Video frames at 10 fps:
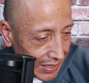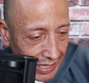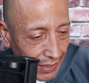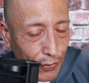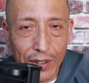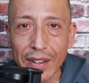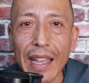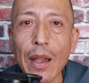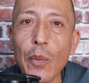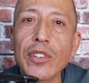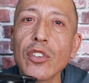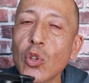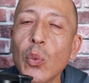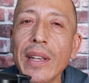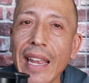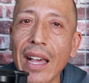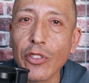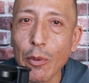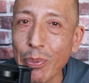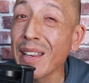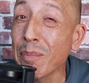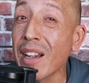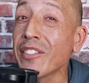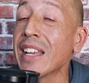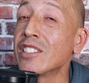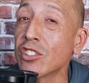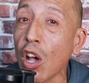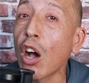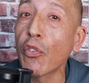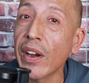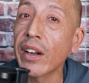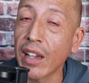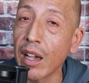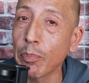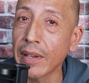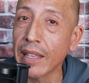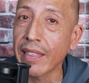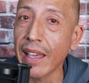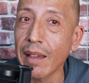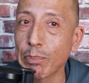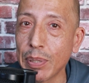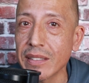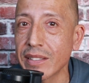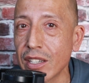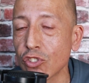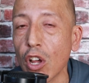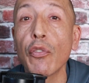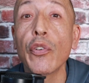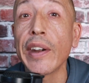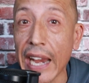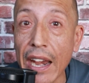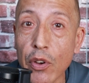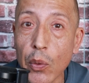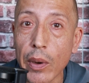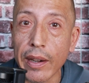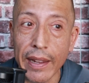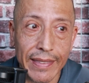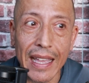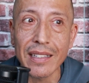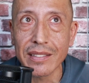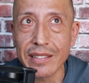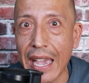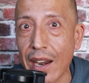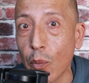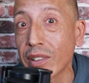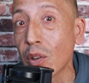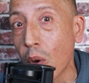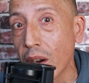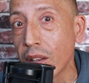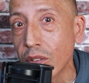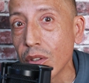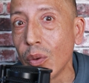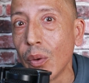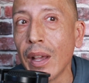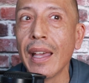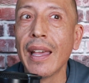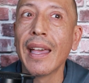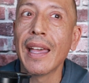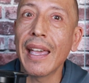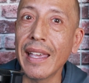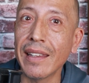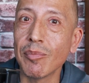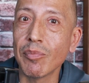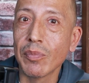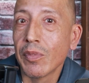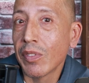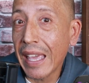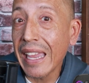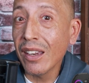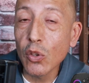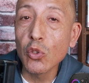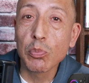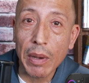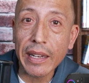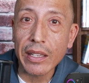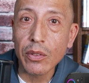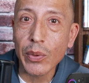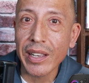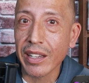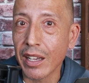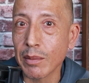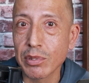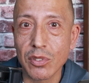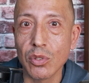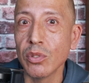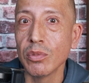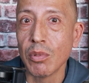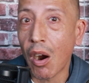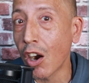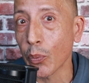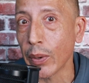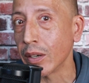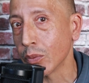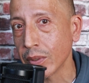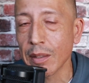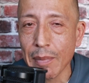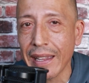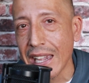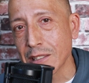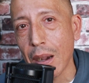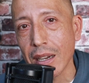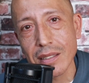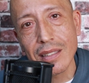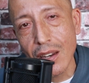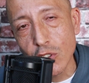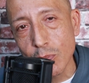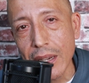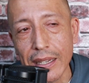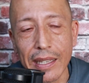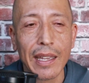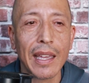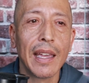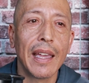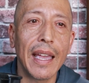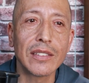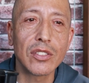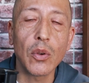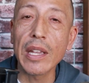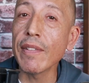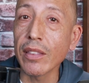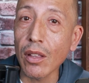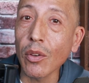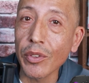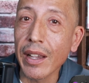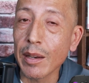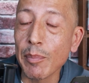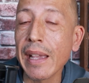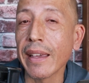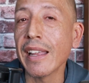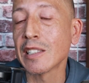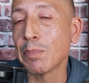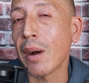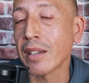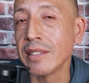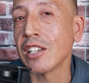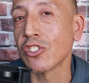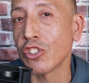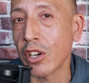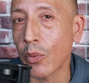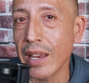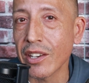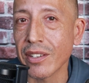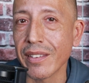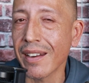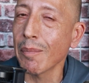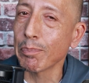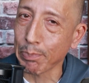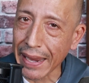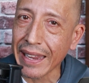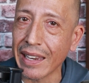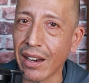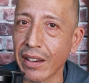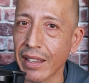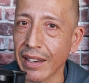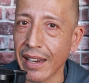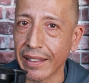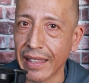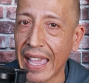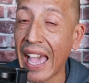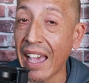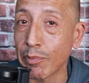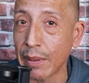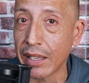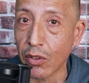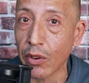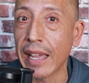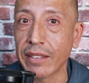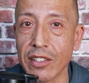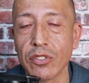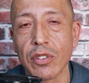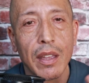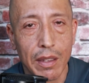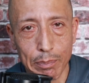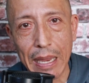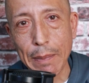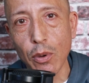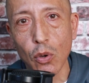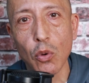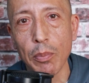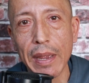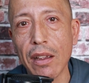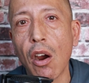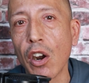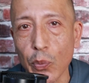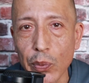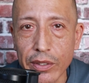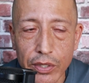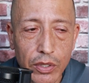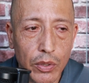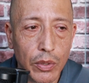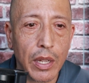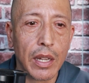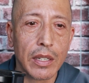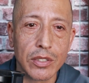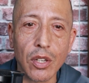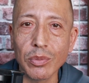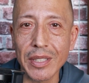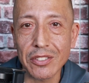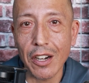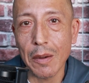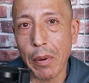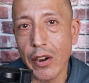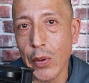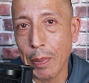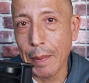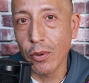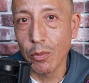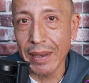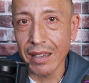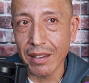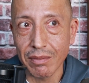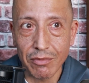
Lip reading: If we look at what they're doing now, they're pretty much a software company that puts their software everywhere. And that's kind of what they want to do. And they lose money when it comes to hardware. When they make Xboxes, they lose money. And so even though they're going to make an Xbox next generation, they're not banking on it like they have been, or like these people who make hardware do. So they started partnering with people who make